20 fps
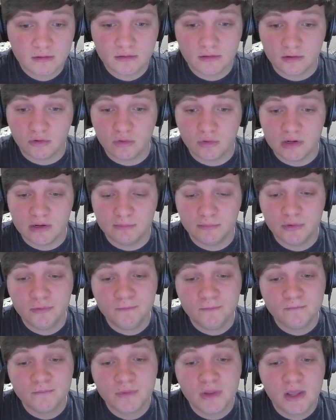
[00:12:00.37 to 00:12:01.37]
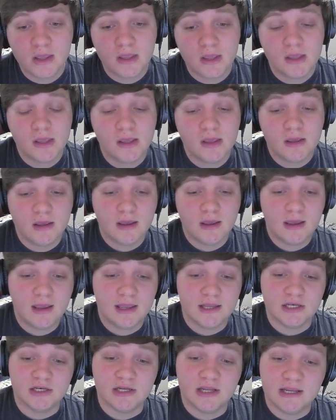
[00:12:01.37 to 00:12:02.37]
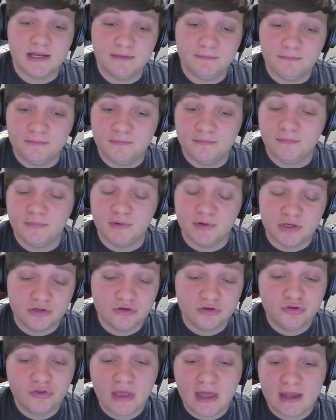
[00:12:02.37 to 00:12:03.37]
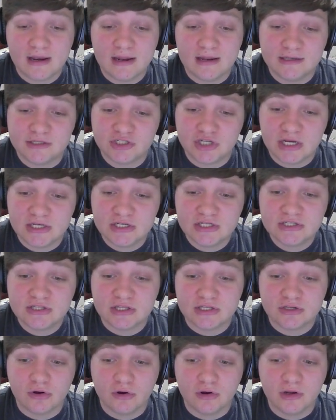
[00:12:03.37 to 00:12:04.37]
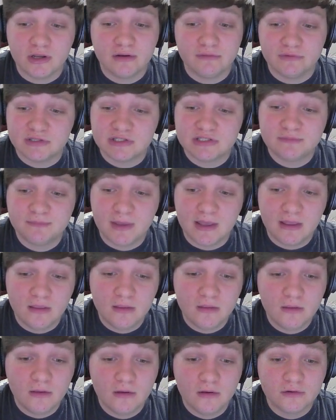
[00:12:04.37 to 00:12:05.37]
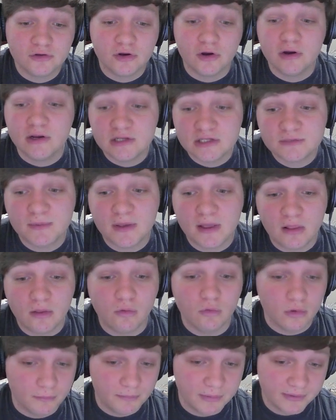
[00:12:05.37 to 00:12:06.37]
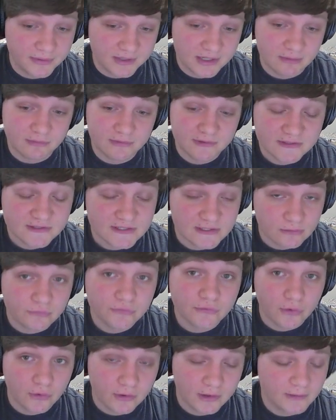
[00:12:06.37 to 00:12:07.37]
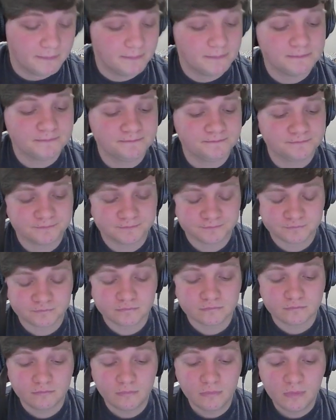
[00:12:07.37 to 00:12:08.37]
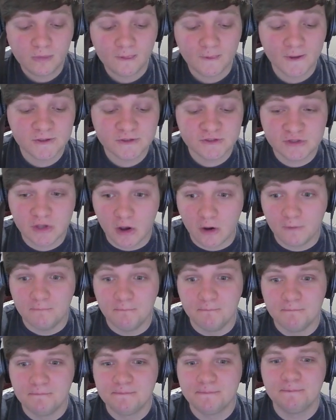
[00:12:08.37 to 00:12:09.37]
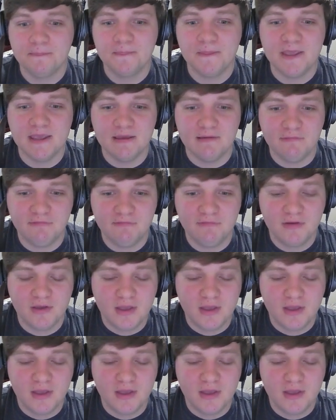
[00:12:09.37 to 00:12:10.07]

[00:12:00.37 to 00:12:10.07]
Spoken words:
the green and blue. And when you do that, it changes the target of a target spell or ability with a single target. So, if,